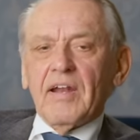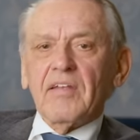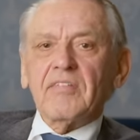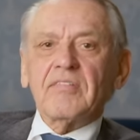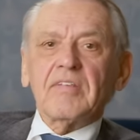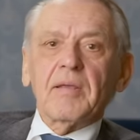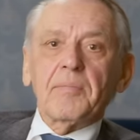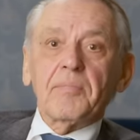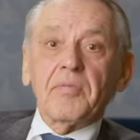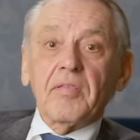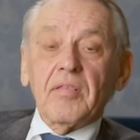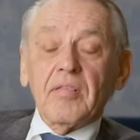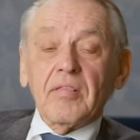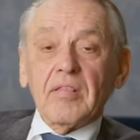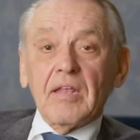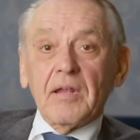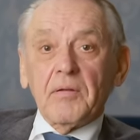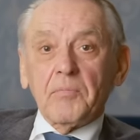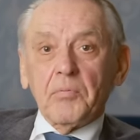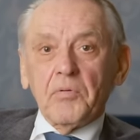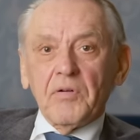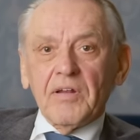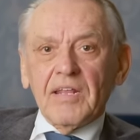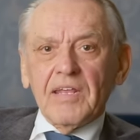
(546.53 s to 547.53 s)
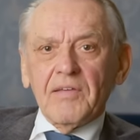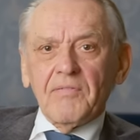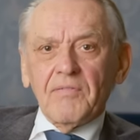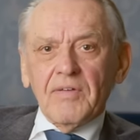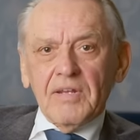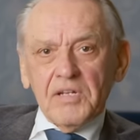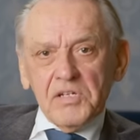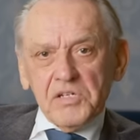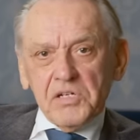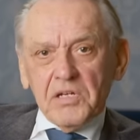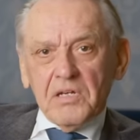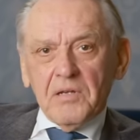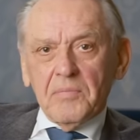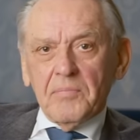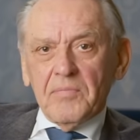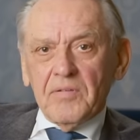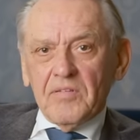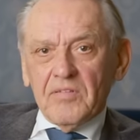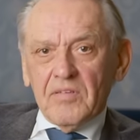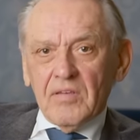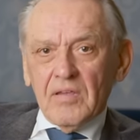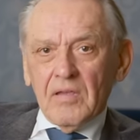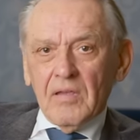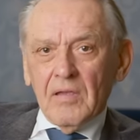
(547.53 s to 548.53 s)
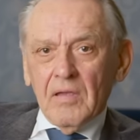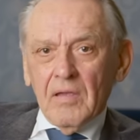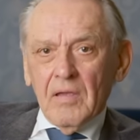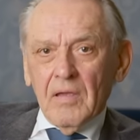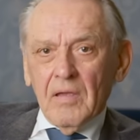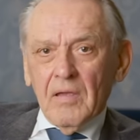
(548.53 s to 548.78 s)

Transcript: as something that would give legitimacy,